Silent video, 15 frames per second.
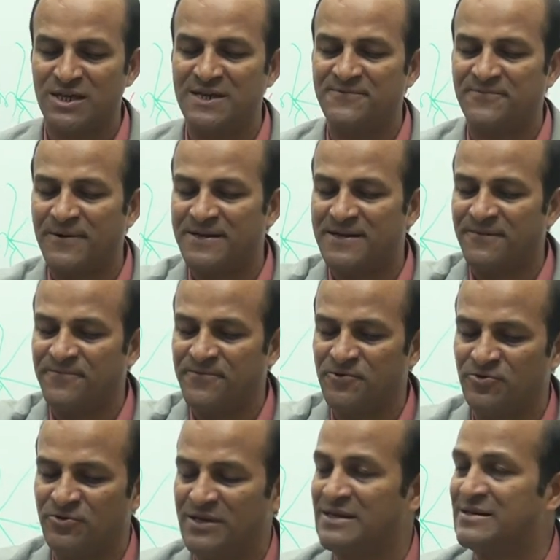in front of
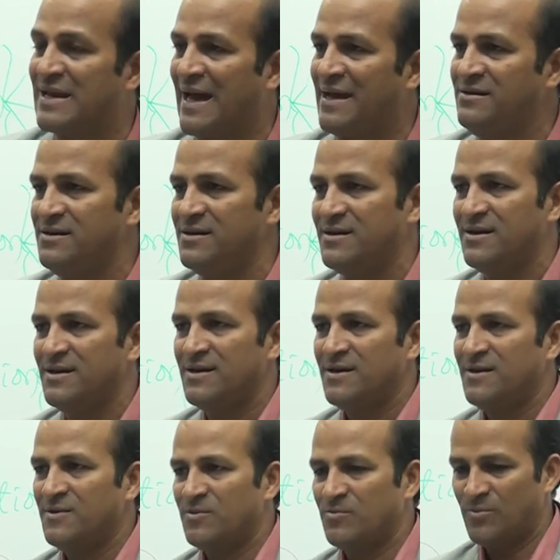you in line
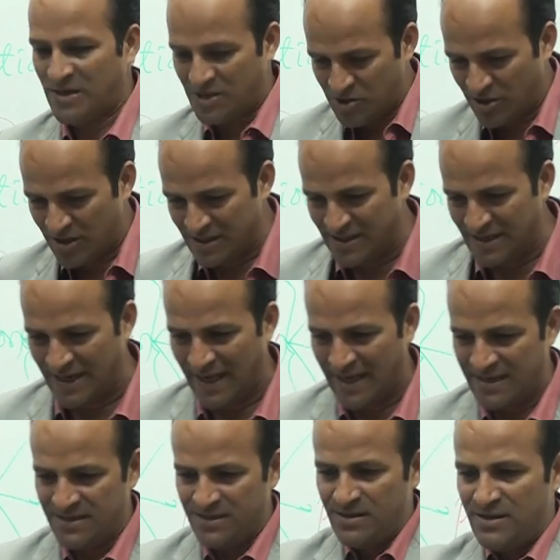when you are in the
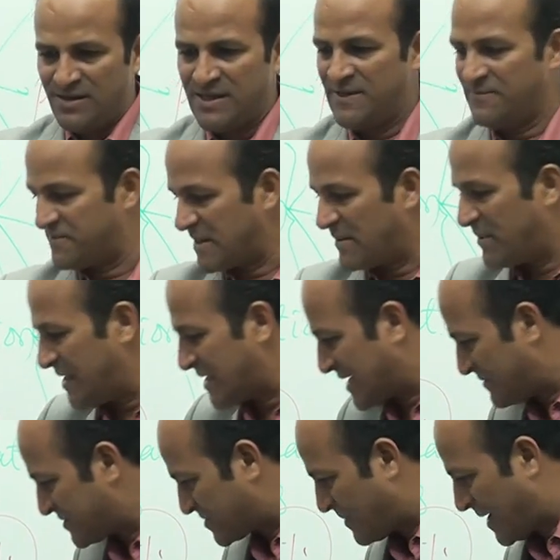line if somebody
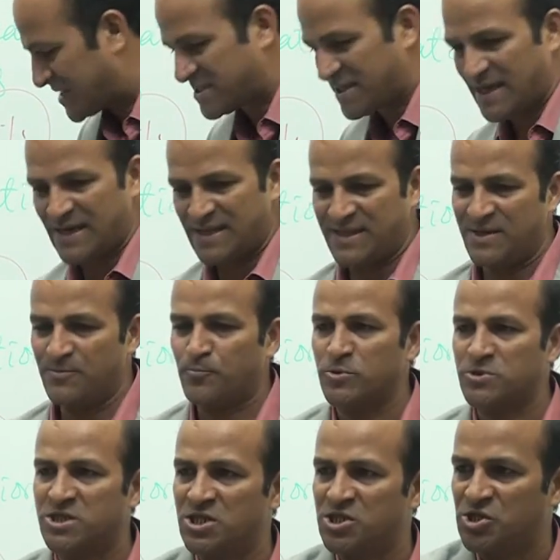comes backside and then
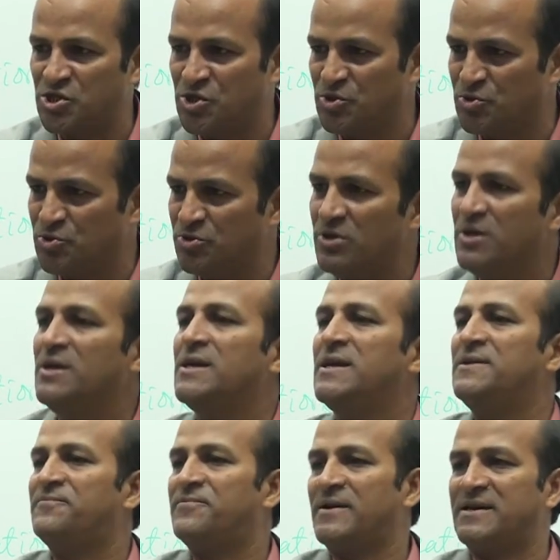pushes you
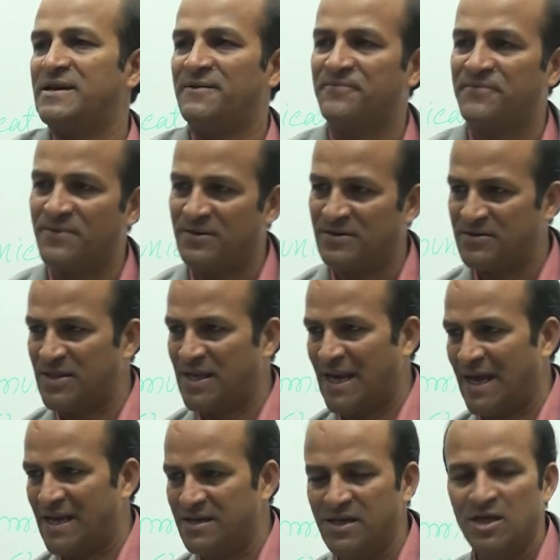in front of uh, the
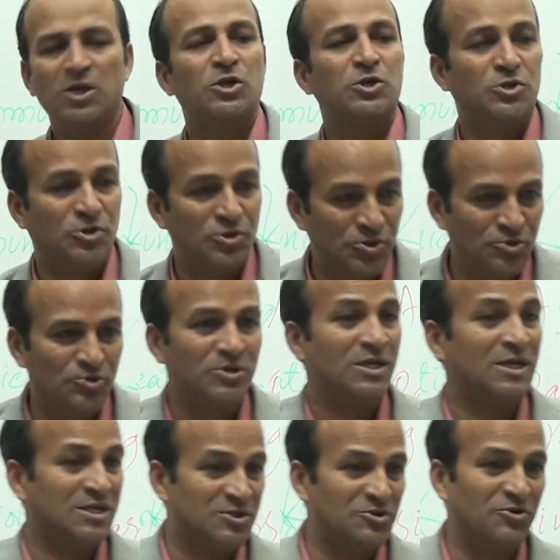line do you
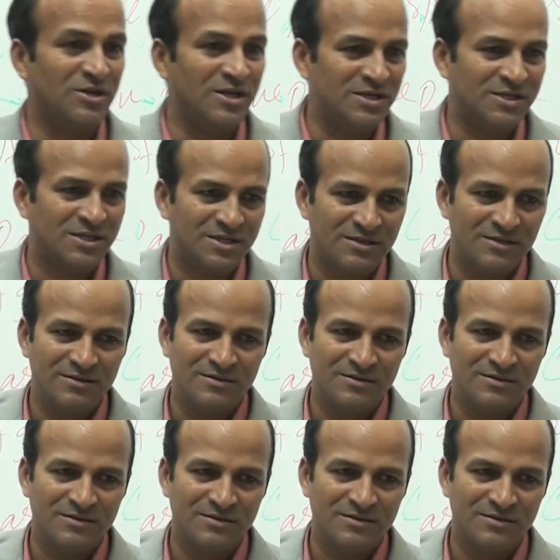ignore it